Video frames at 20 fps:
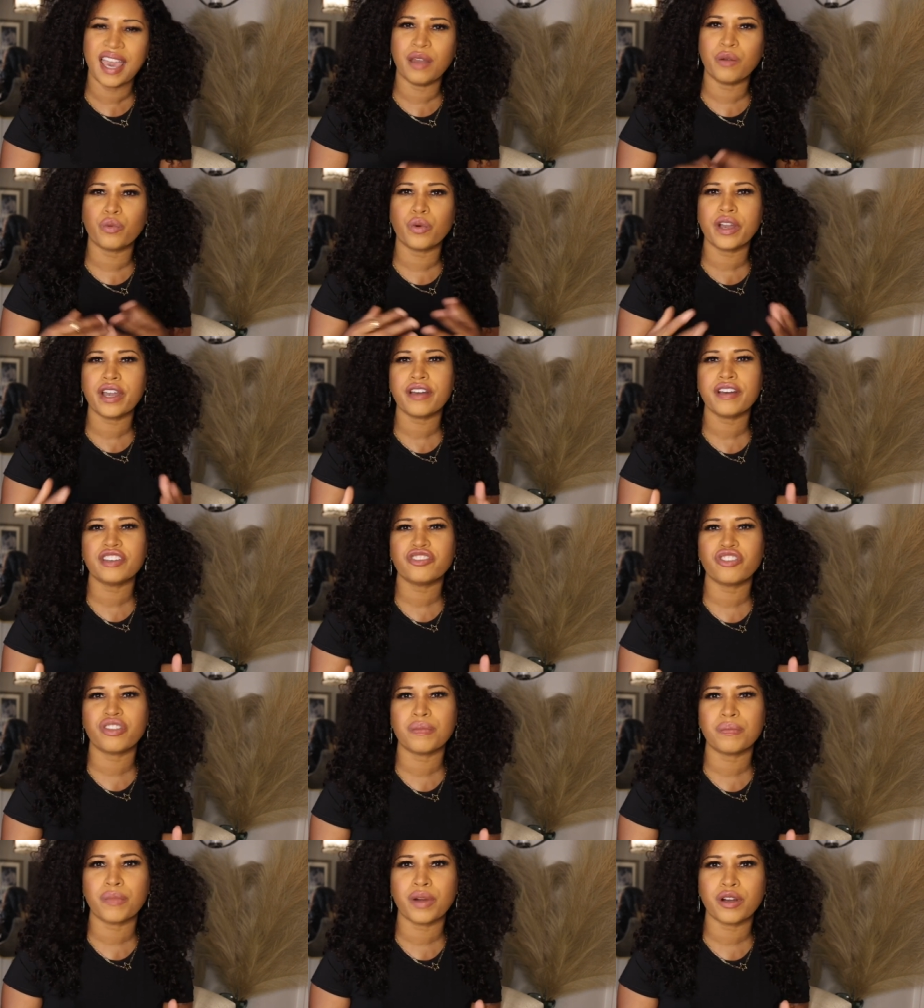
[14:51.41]
And where
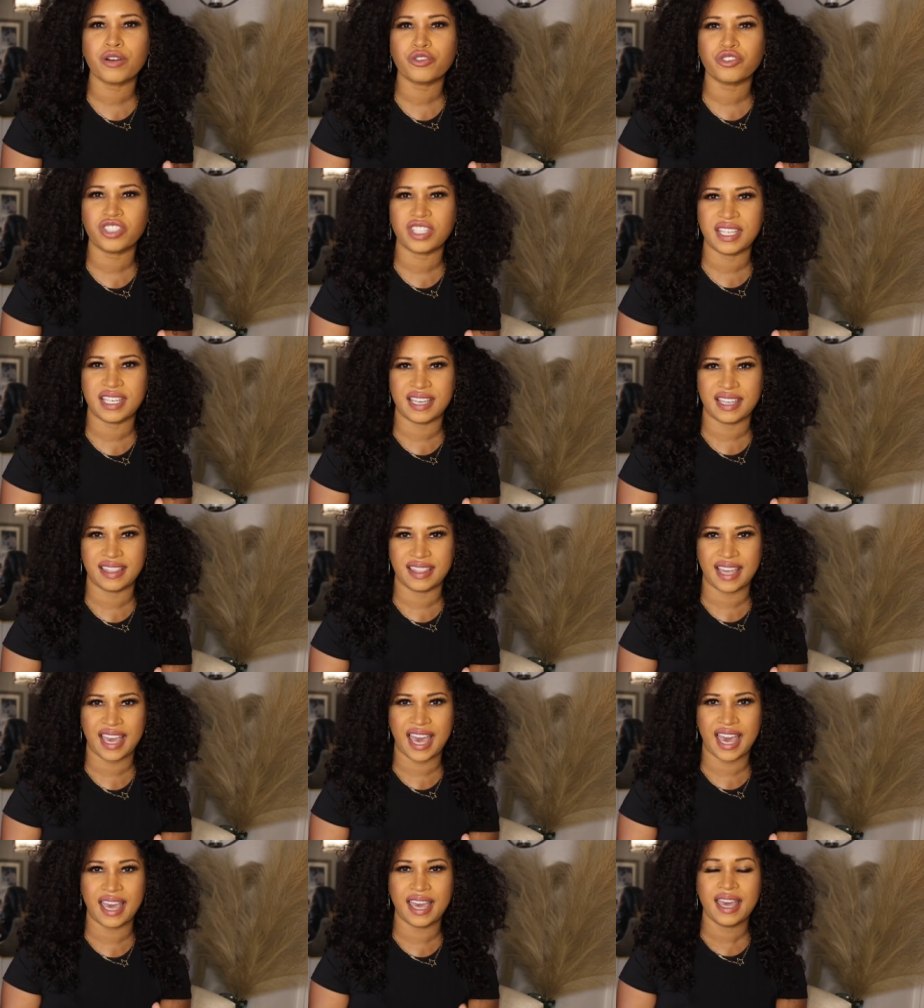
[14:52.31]
is the mercy
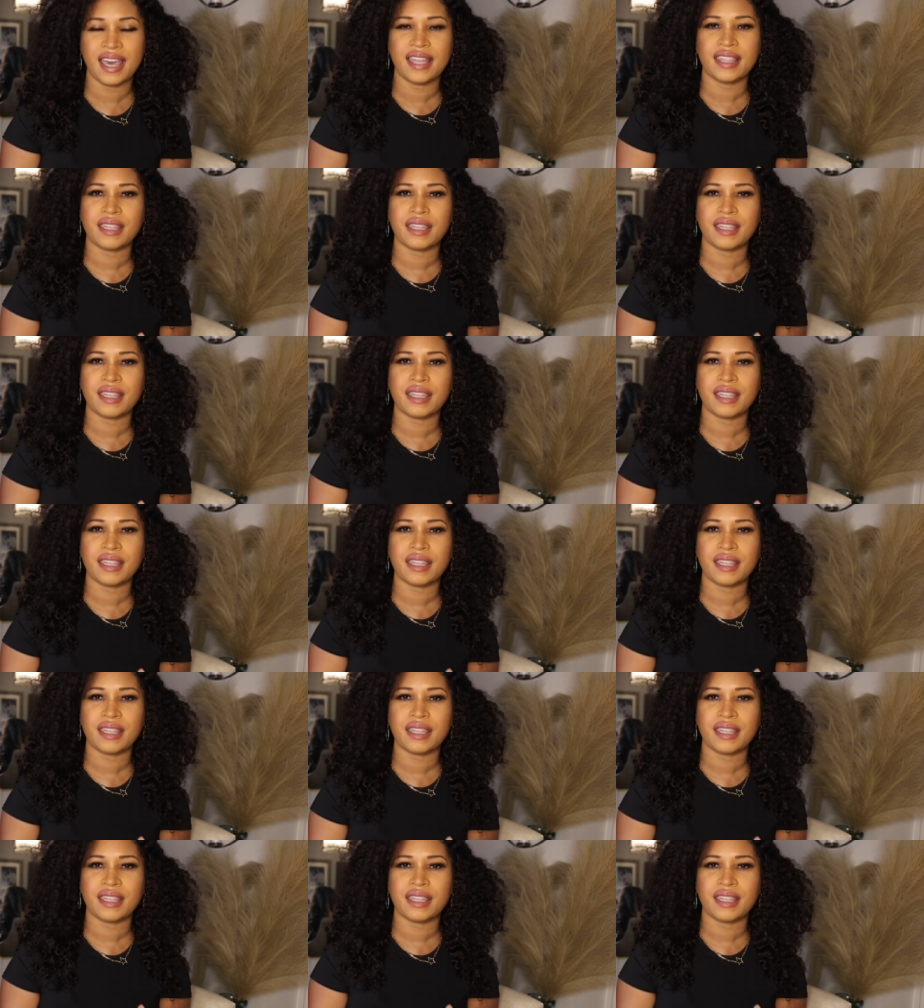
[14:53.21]
in that?